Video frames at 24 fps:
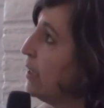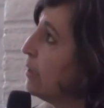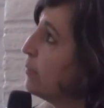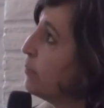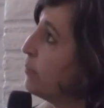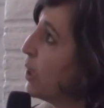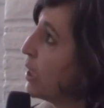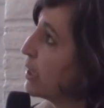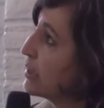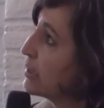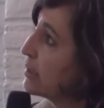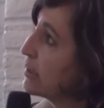
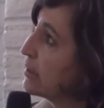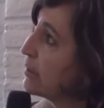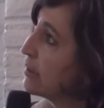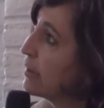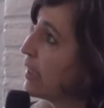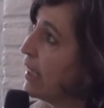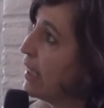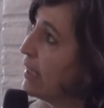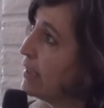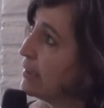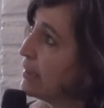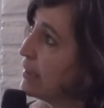But
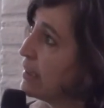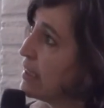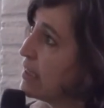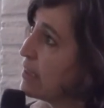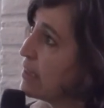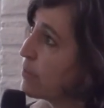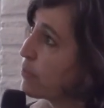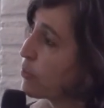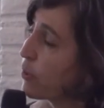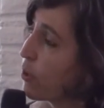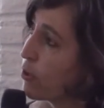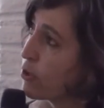then
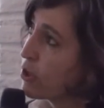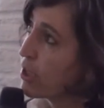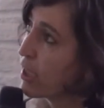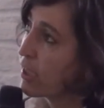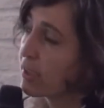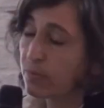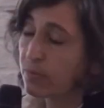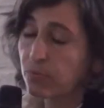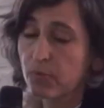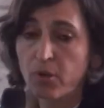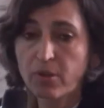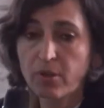these projects
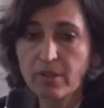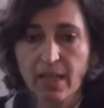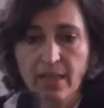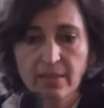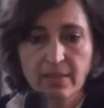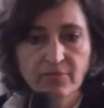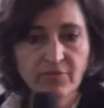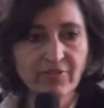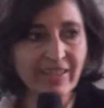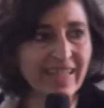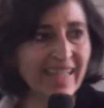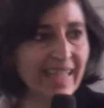were
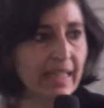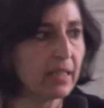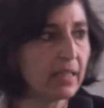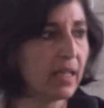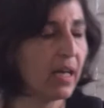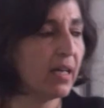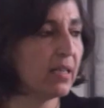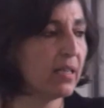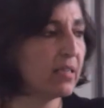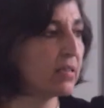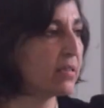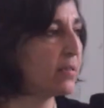not
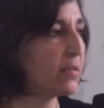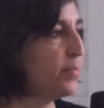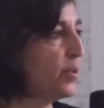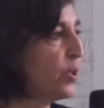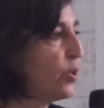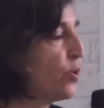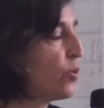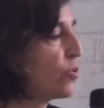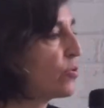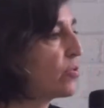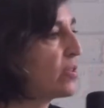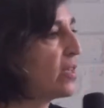realized
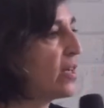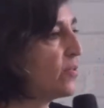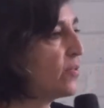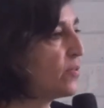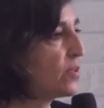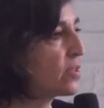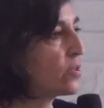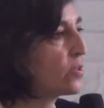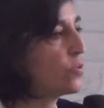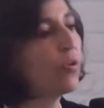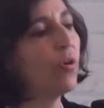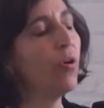because there
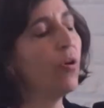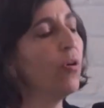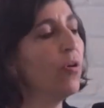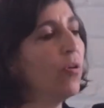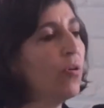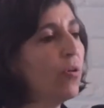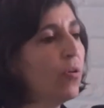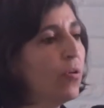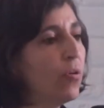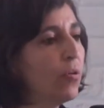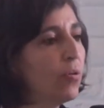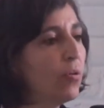was
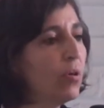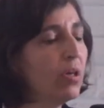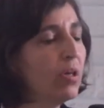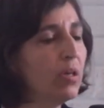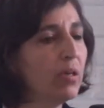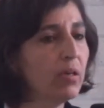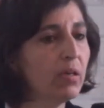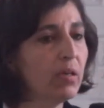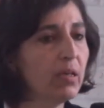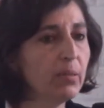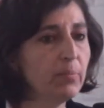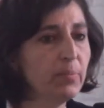no
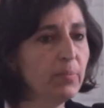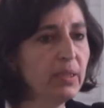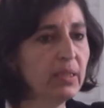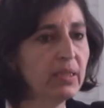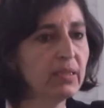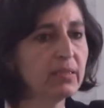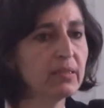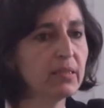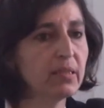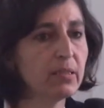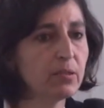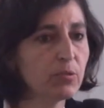
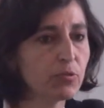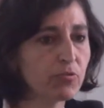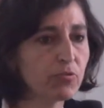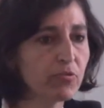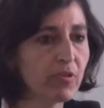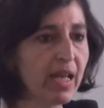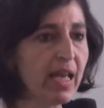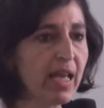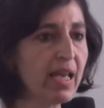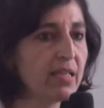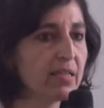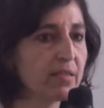ability to
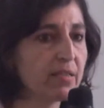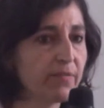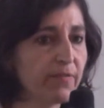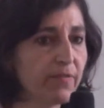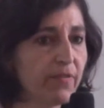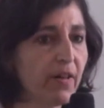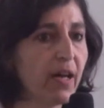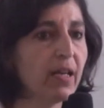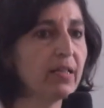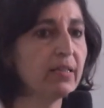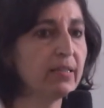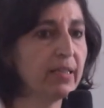raise
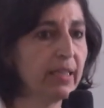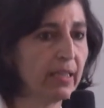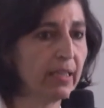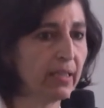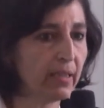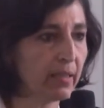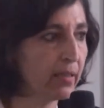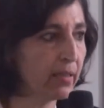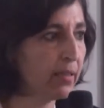funding.